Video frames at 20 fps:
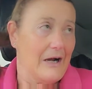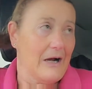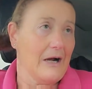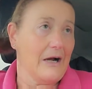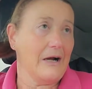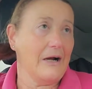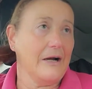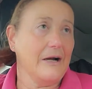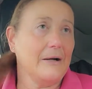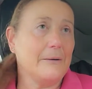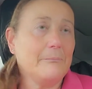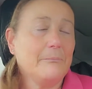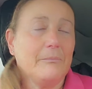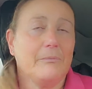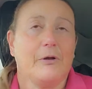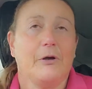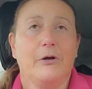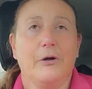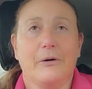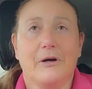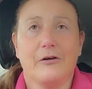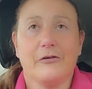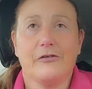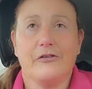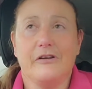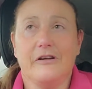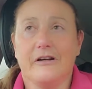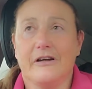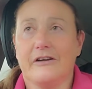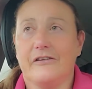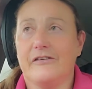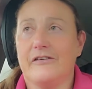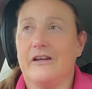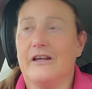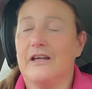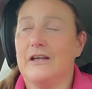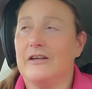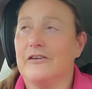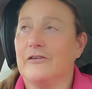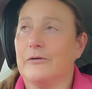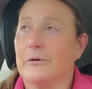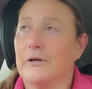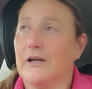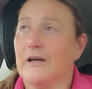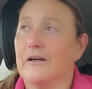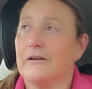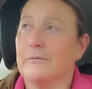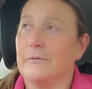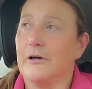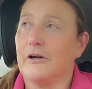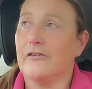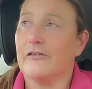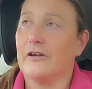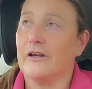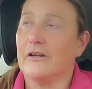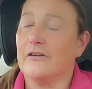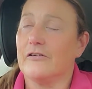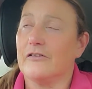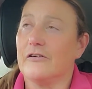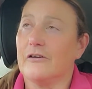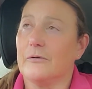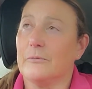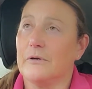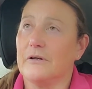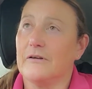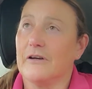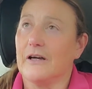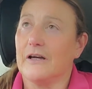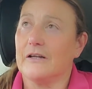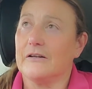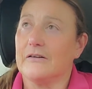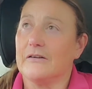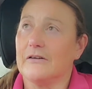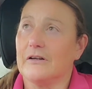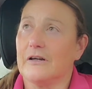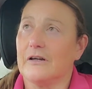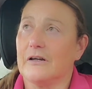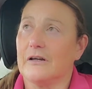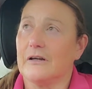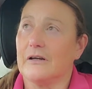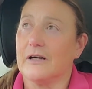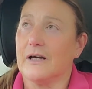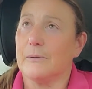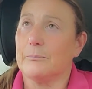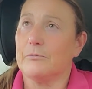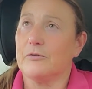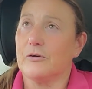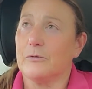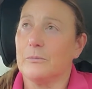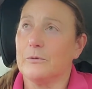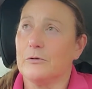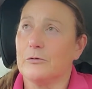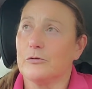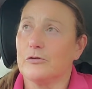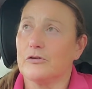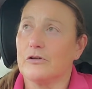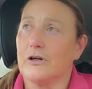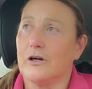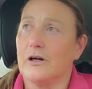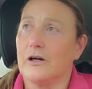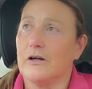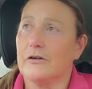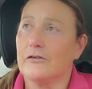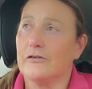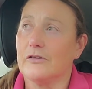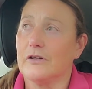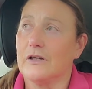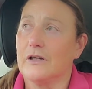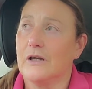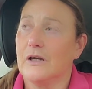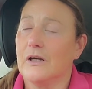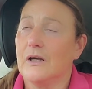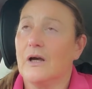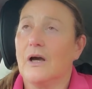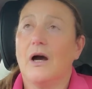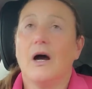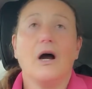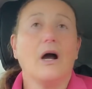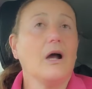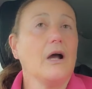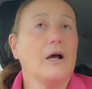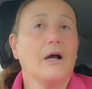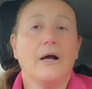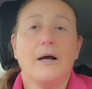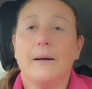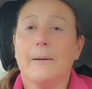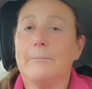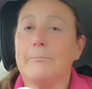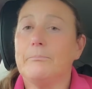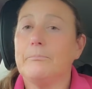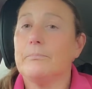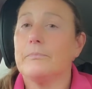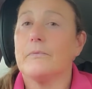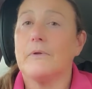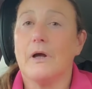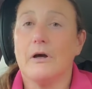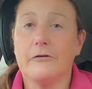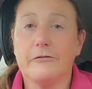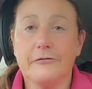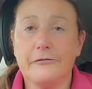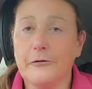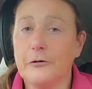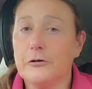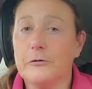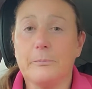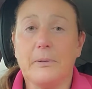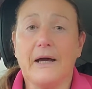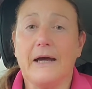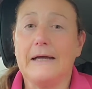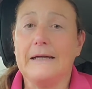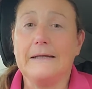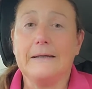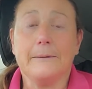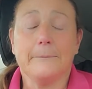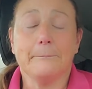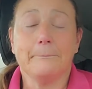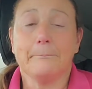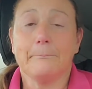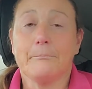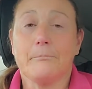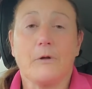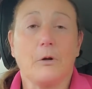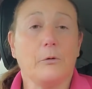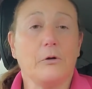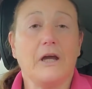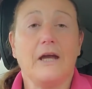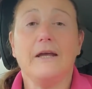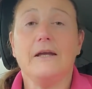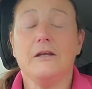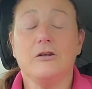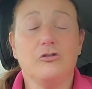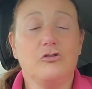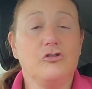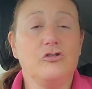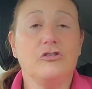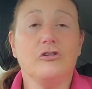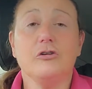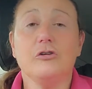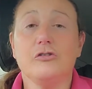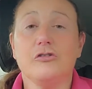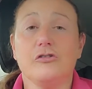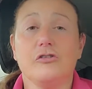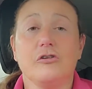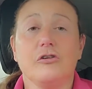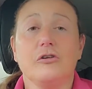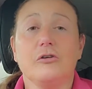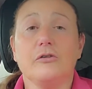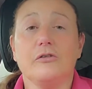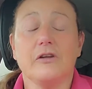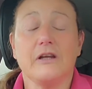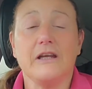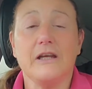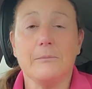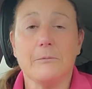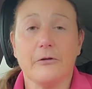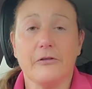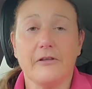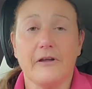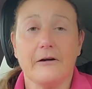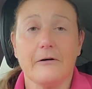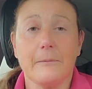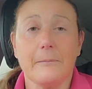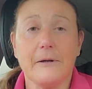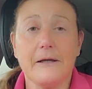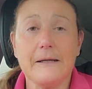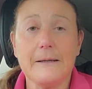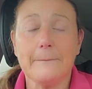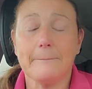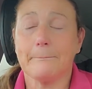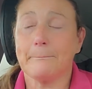Who else did I see? So we had breast cancer, we had abdominal scars, foot pain, okay, due to the chemotherapy.